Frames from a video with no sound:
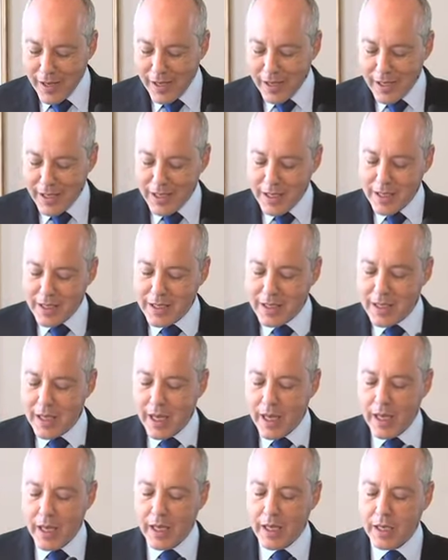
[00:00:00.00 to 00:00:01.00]
He is
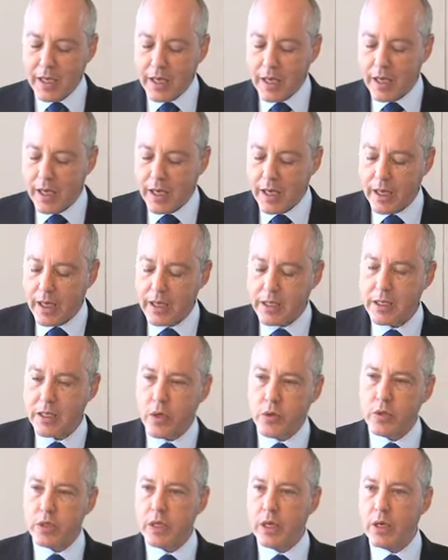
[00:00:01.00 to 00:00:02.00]
an
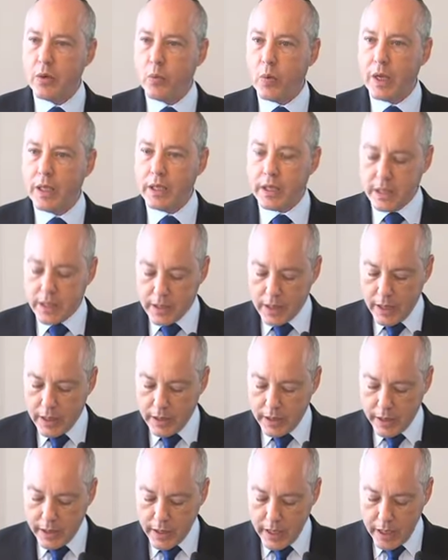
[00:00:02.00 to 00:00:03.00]
associate at Whaley
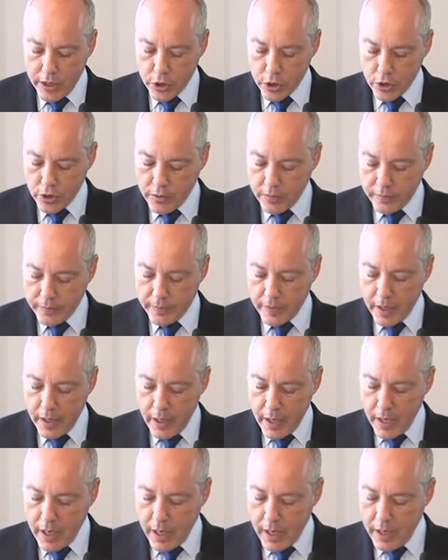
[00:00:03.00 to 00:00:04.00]
Estate Litigation.
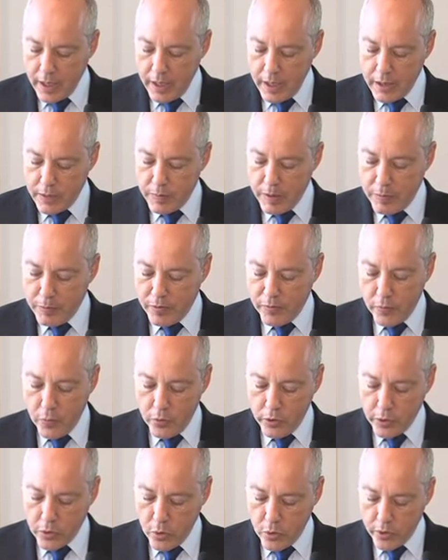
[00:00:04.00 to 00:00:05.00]
He's been
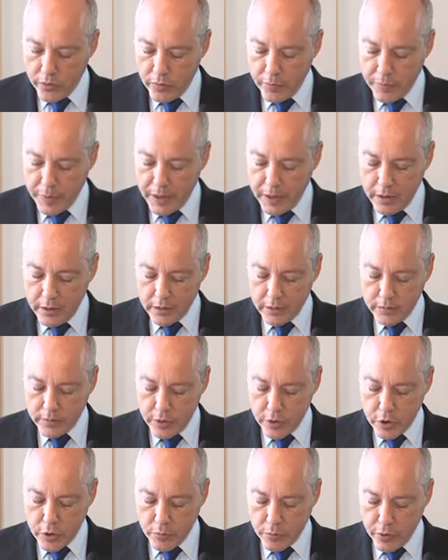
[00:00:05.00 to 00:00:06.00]
before the Court of Appeal,
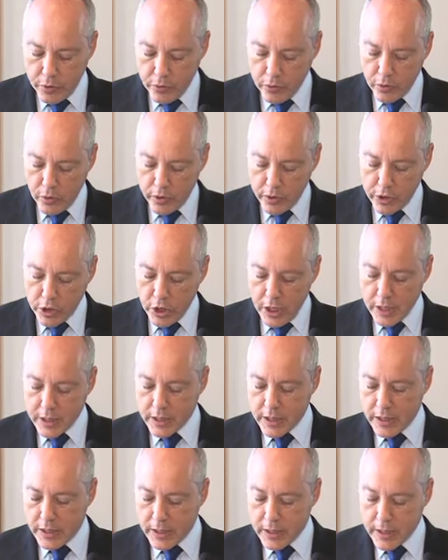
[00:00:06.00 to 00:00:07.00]
the Superior Court of
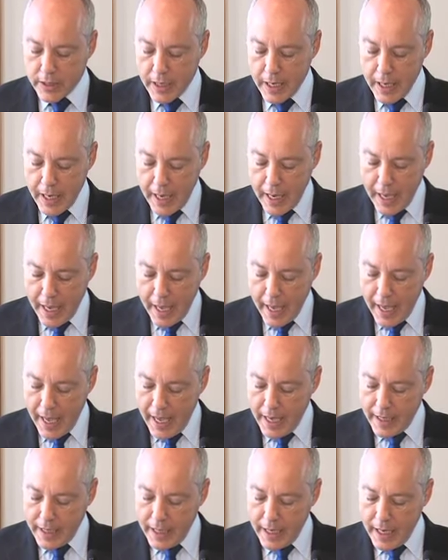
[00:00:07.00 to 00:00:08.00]
Justice,
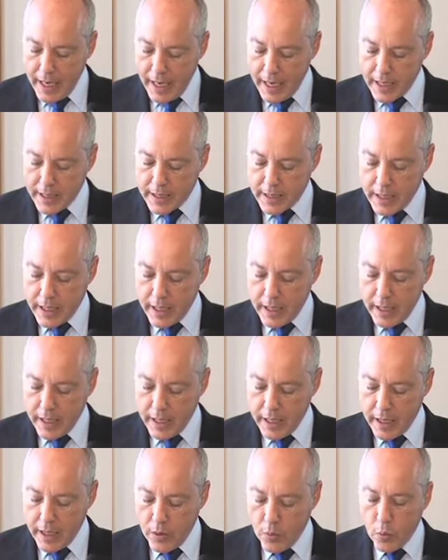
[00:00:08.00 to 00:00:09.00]
and he has
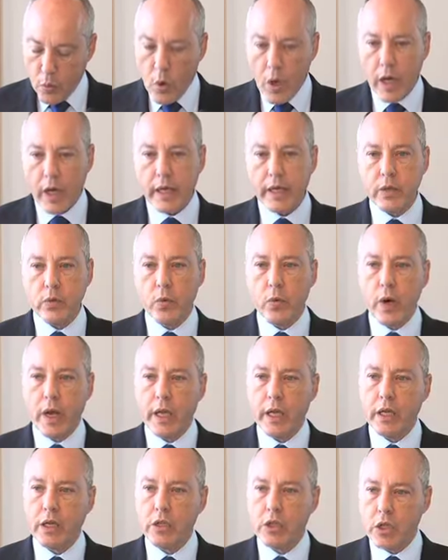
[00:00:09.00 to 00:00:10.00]
a wide
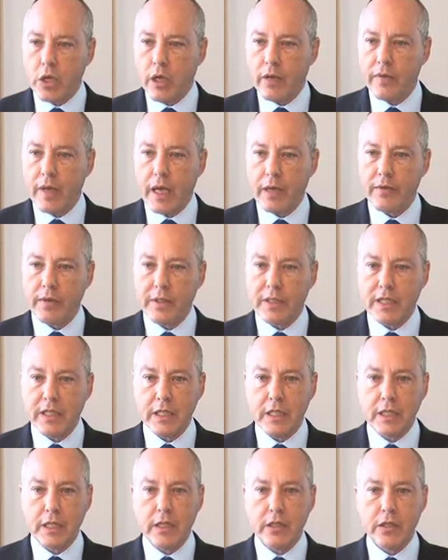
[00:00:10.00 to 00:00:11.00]
range of
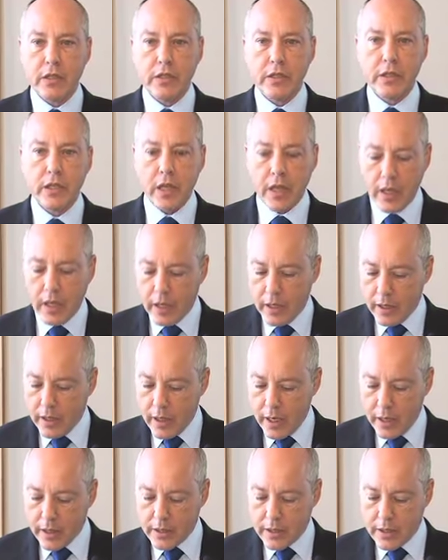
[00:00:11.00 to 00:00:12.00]
advocacy skills
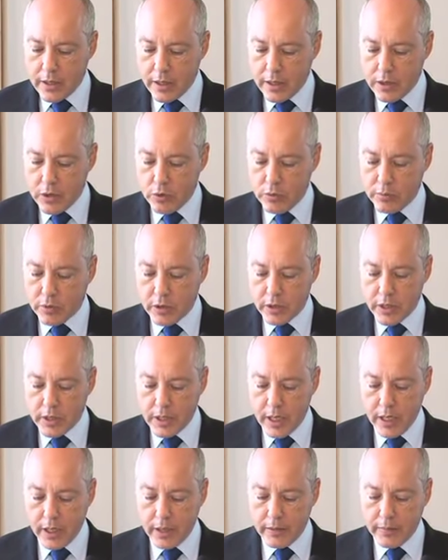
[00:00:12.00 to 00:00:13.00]
that do him good
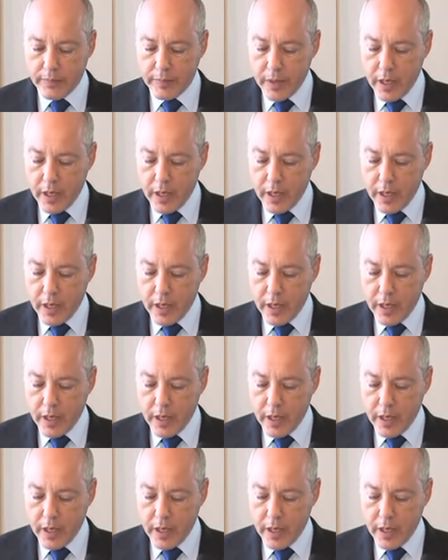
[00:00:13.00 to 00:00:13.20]
stead.